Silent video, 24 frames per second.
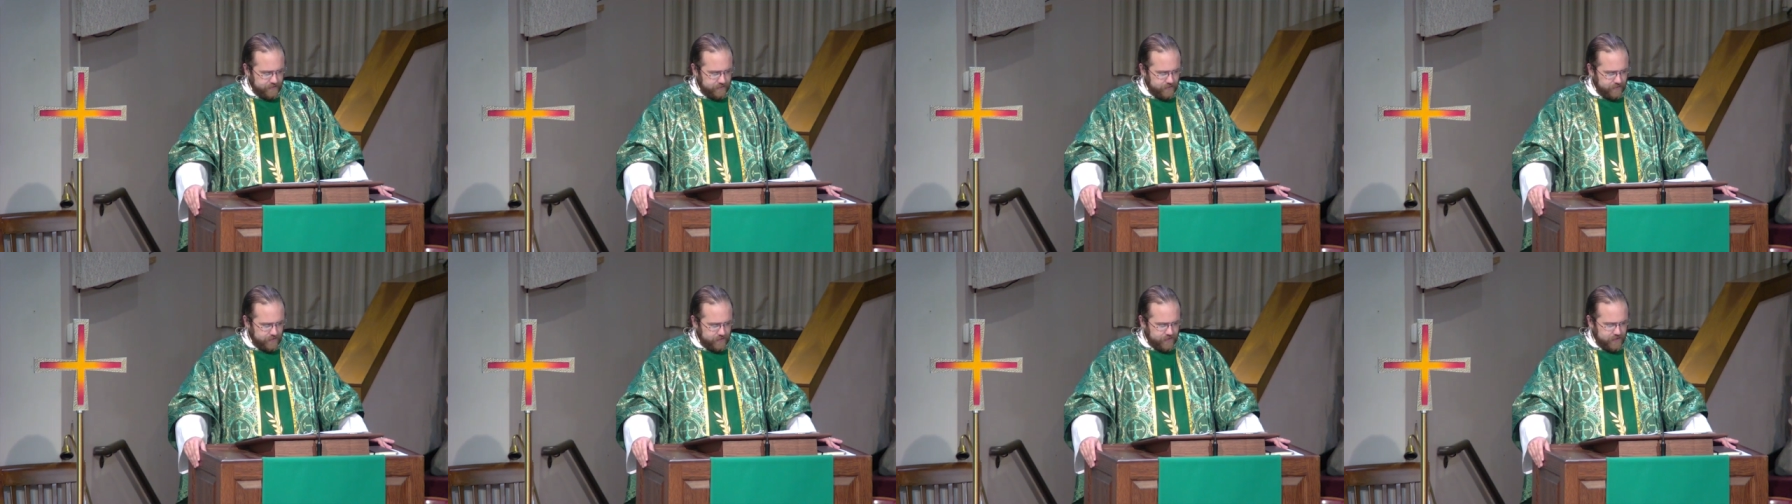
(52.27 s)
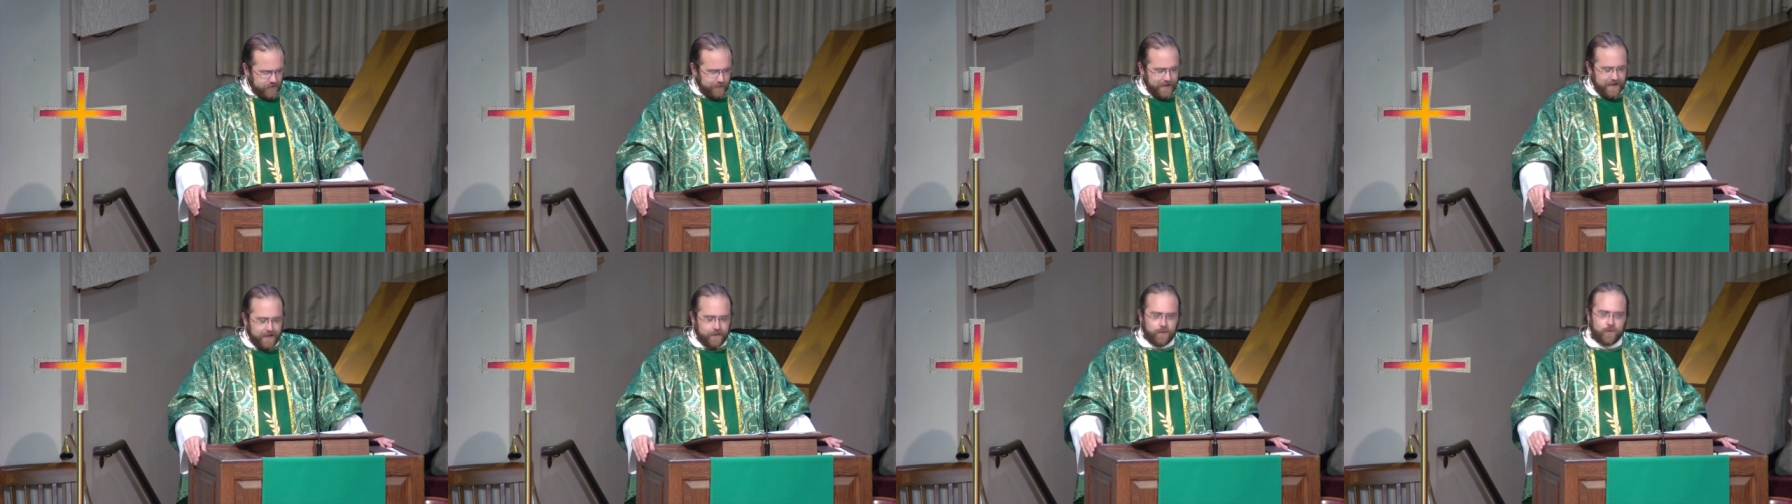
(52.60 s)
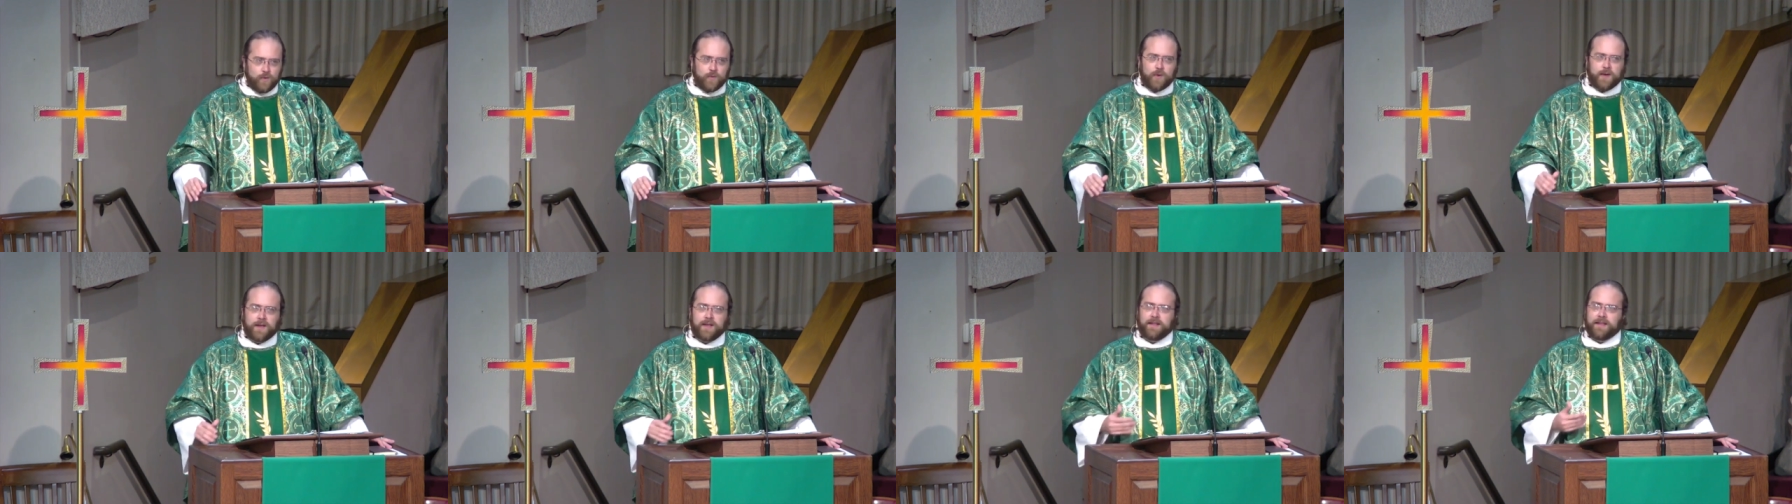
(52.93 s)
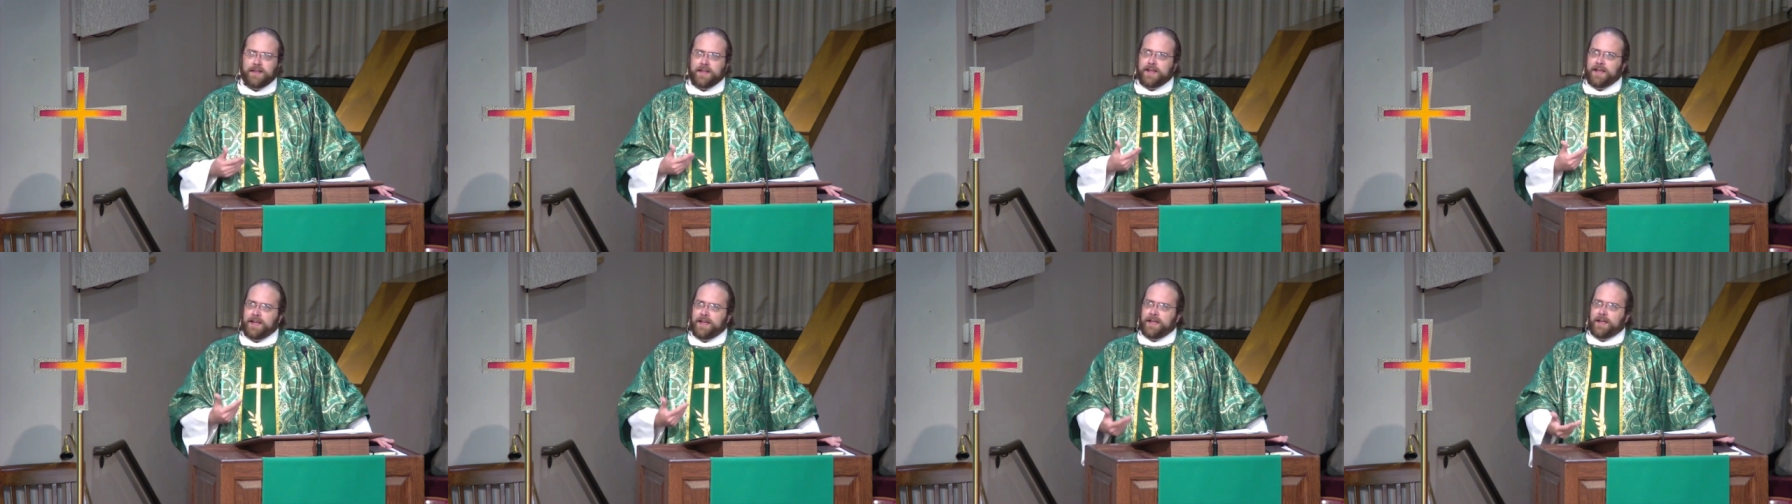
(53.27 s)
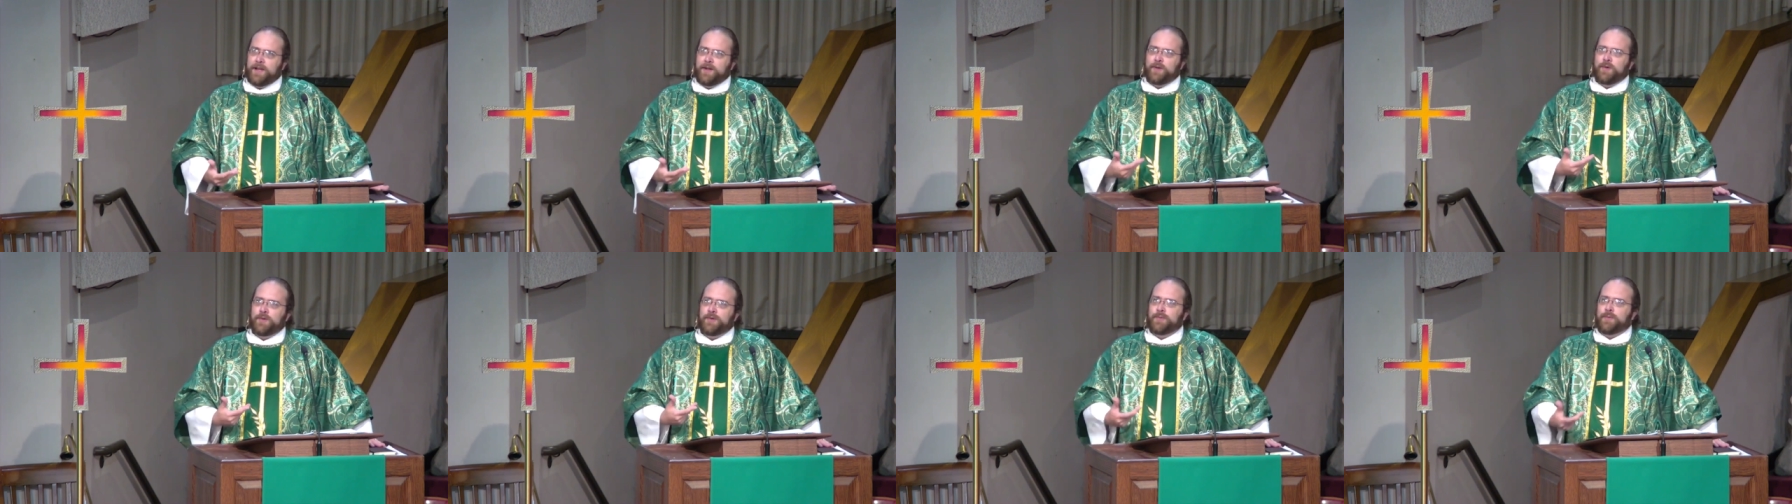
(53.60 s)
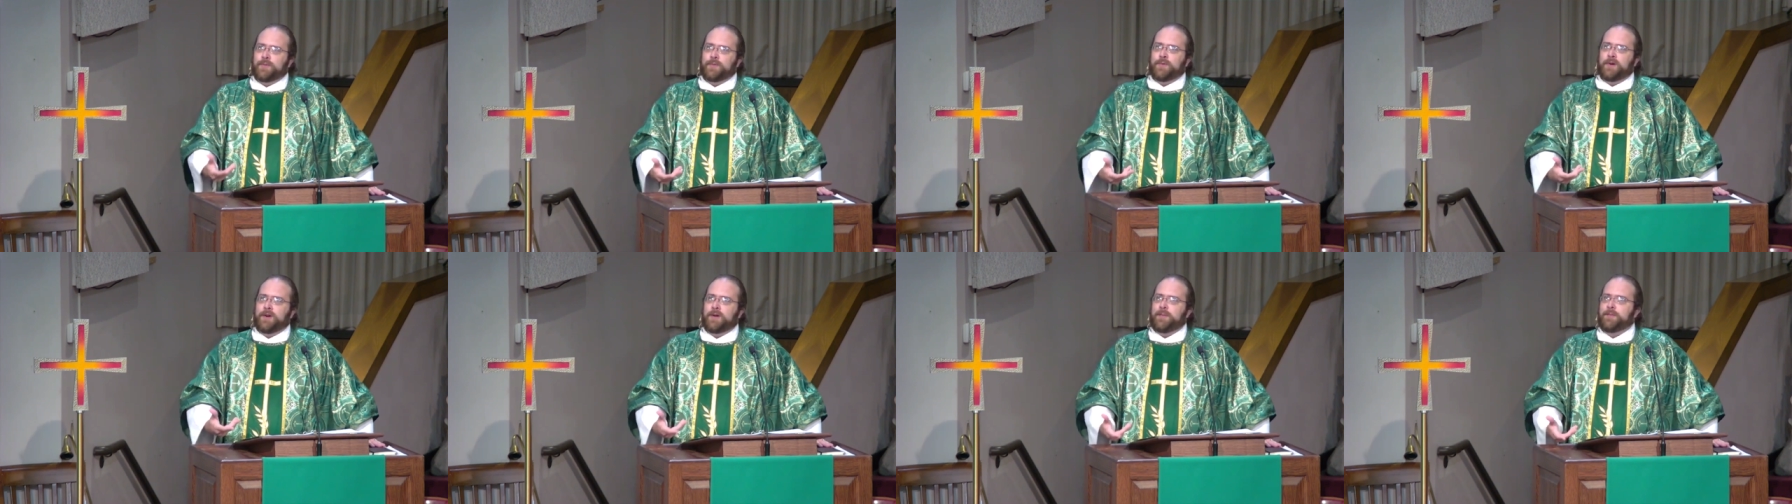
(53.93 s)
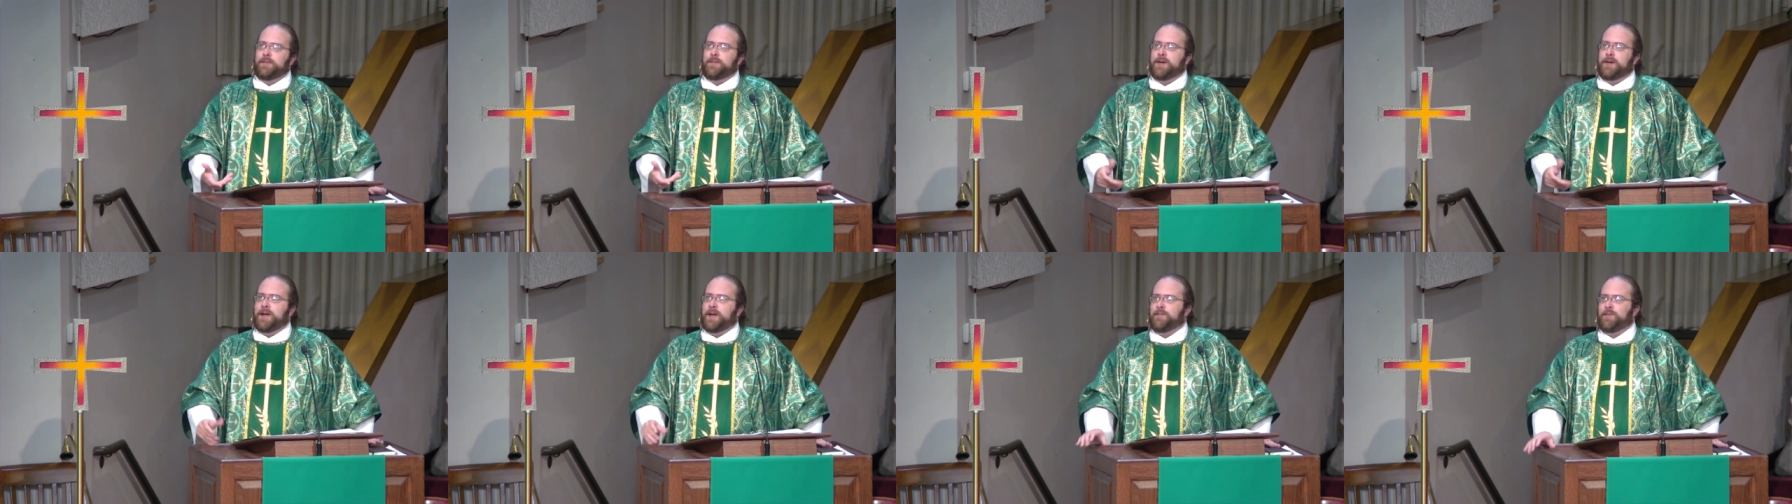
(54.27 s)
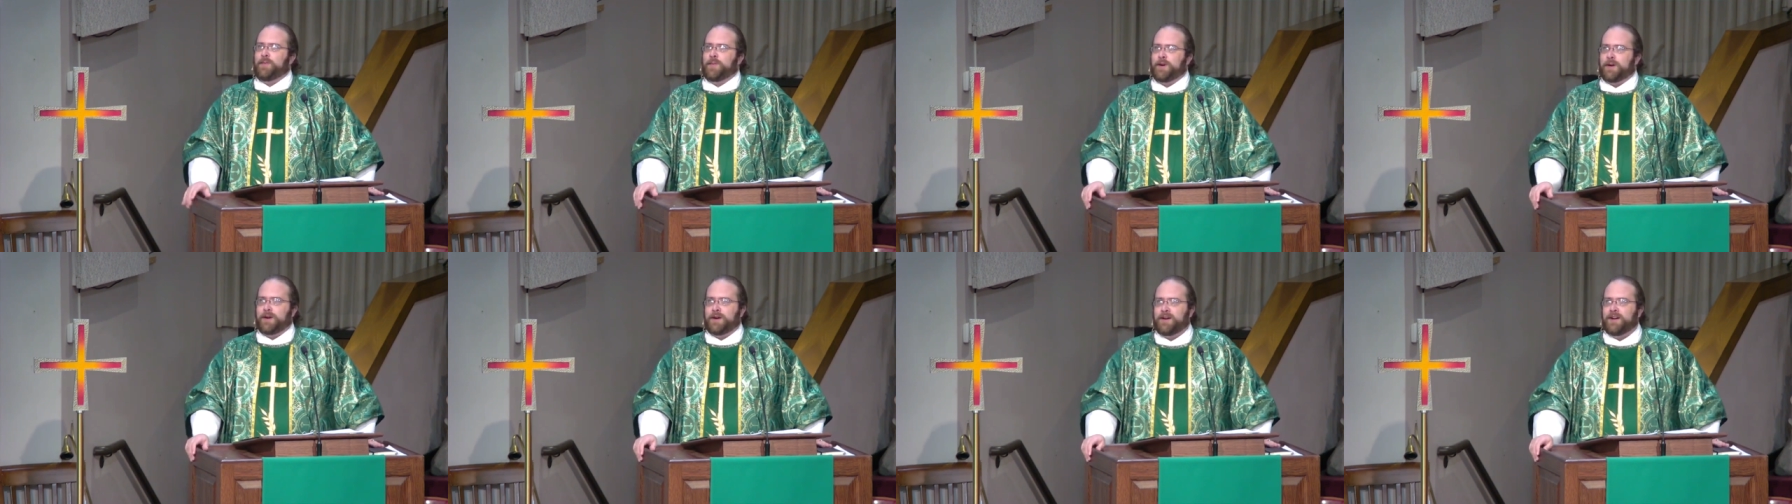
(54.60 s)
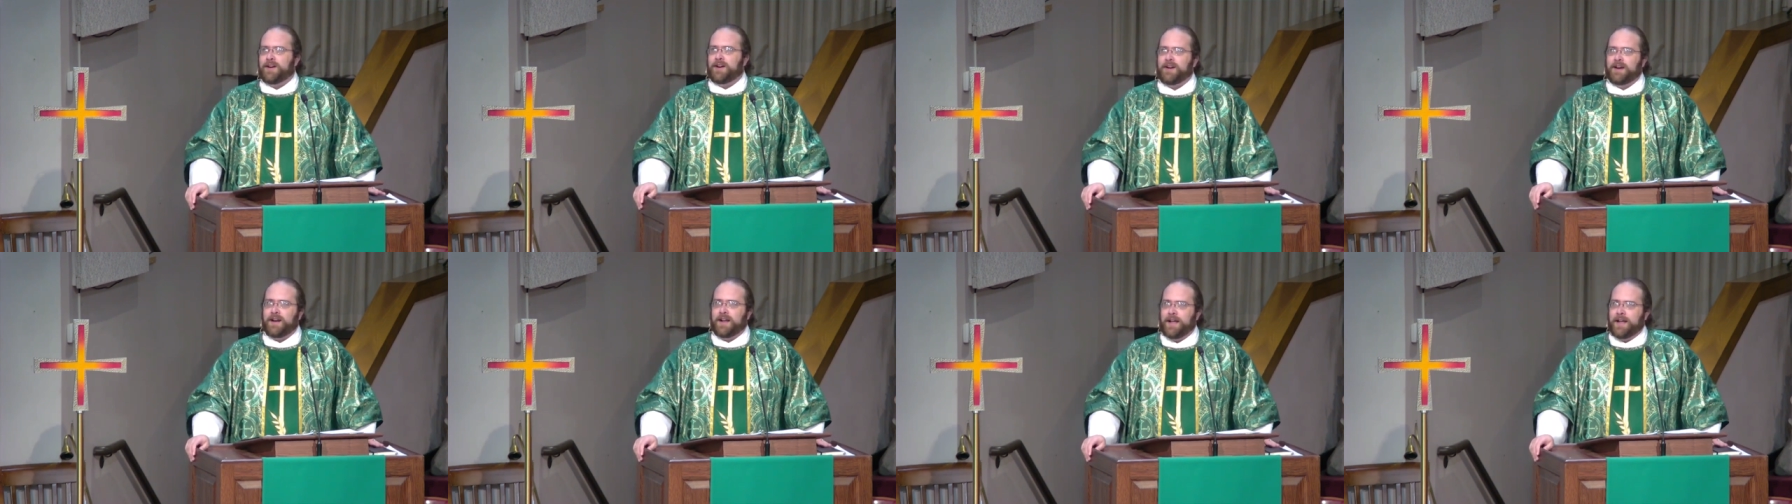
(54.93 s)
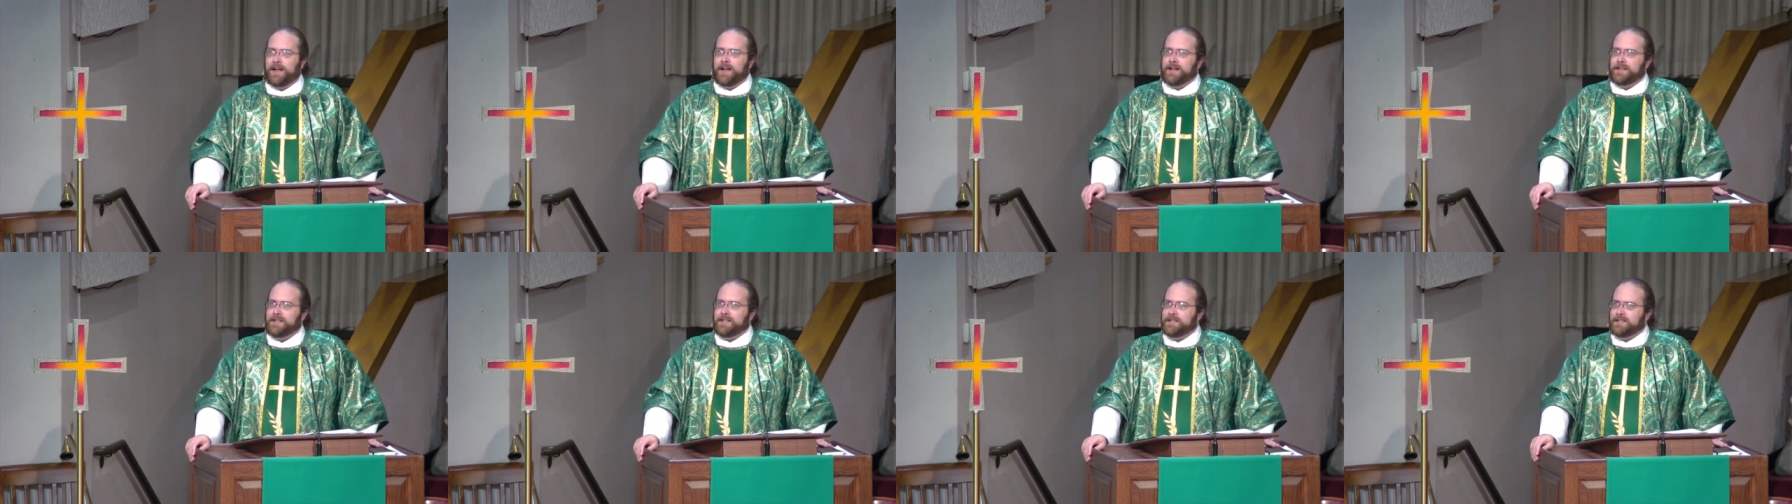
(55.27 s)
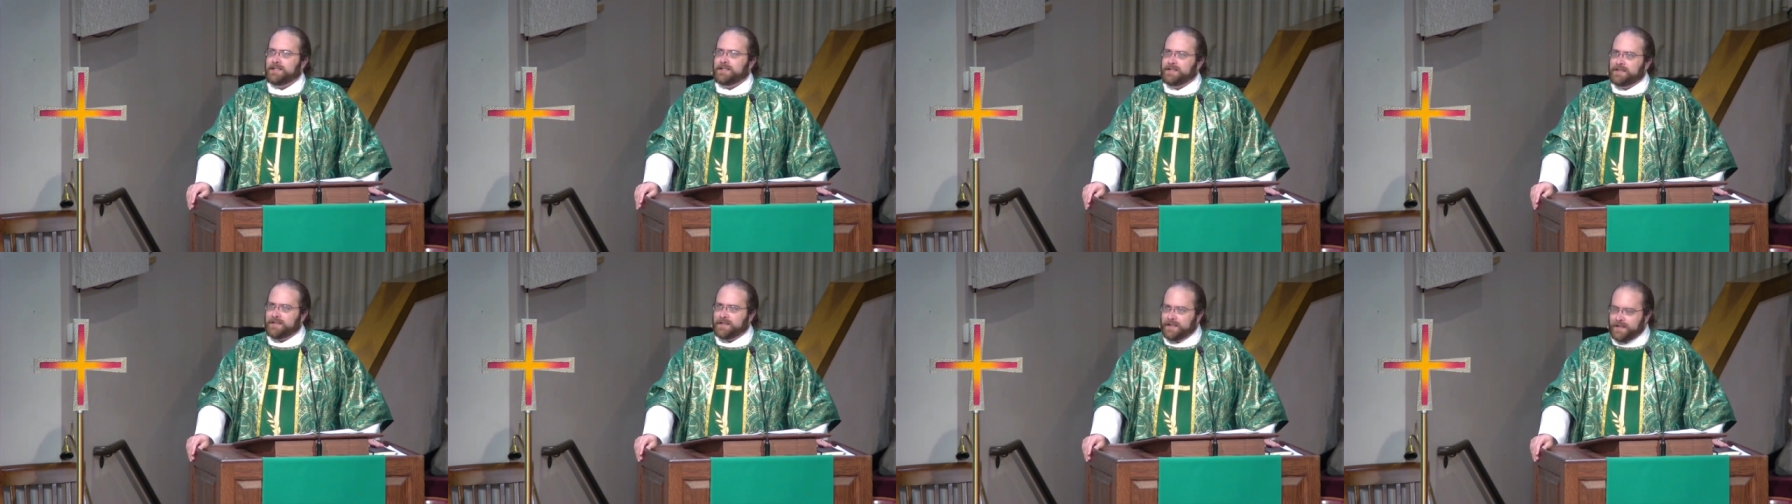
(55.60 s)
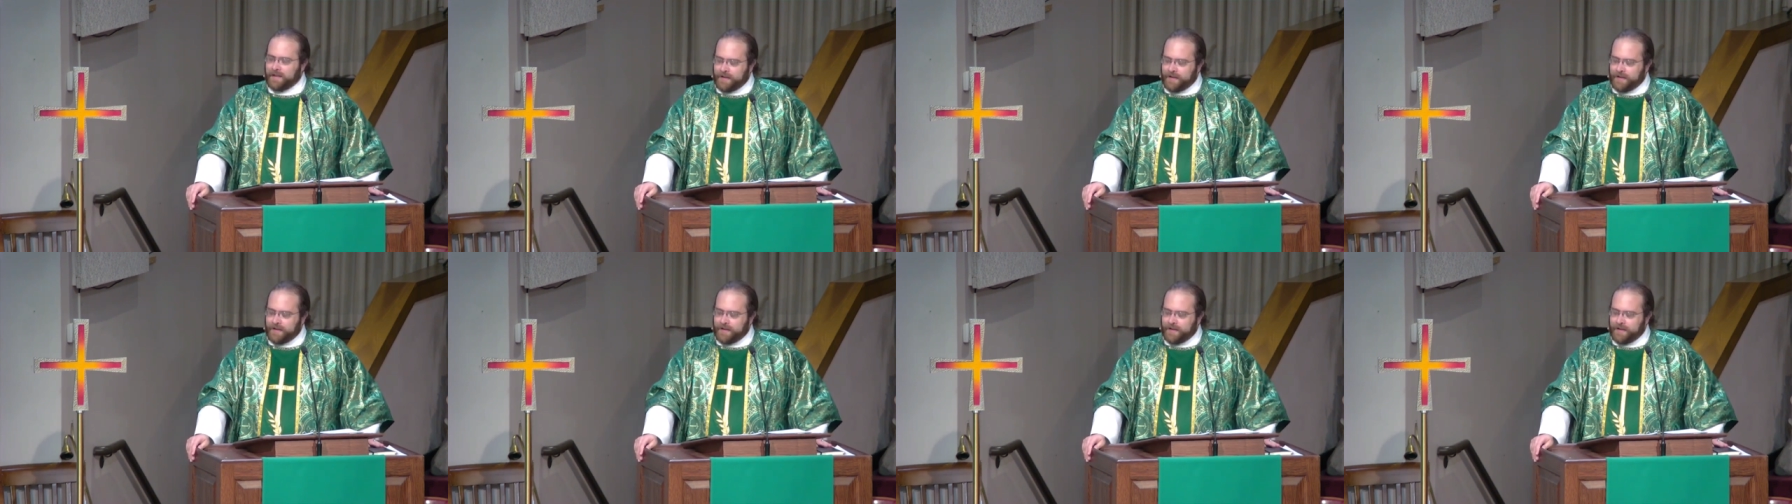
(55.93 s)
So what I really remember is